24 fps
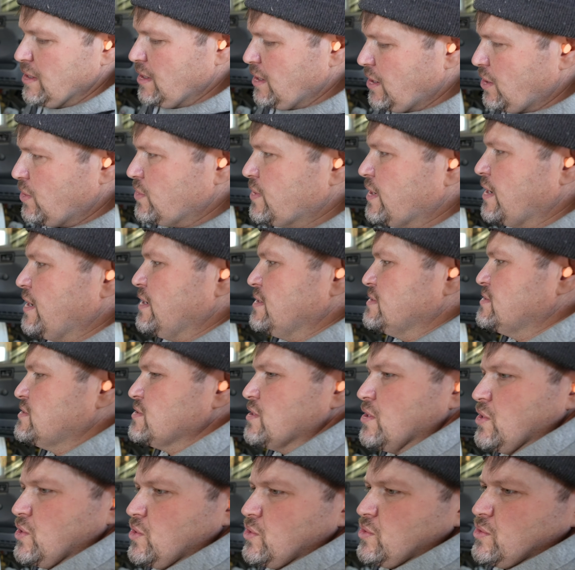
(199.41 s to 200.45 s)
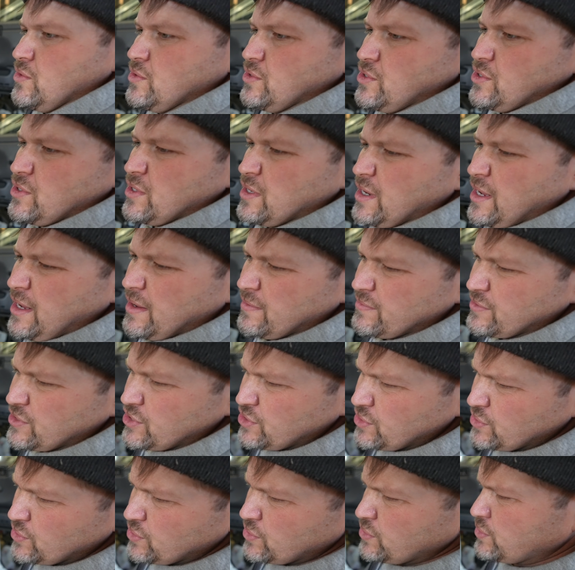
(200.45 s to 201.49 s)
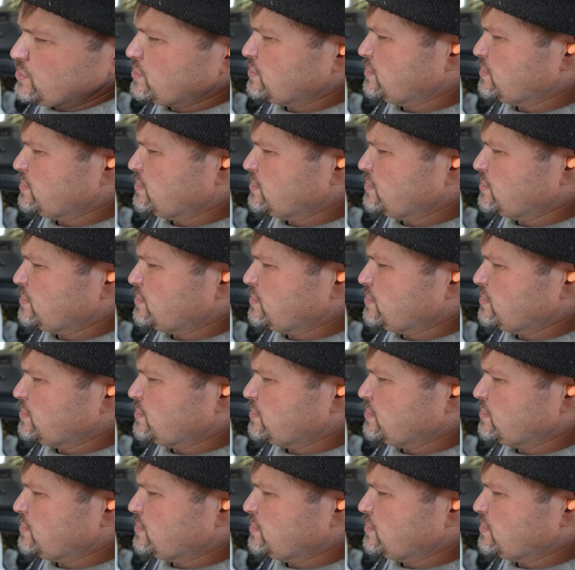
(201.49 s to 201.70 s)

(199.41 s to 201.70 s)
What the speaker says: Okay, so you're going to have 2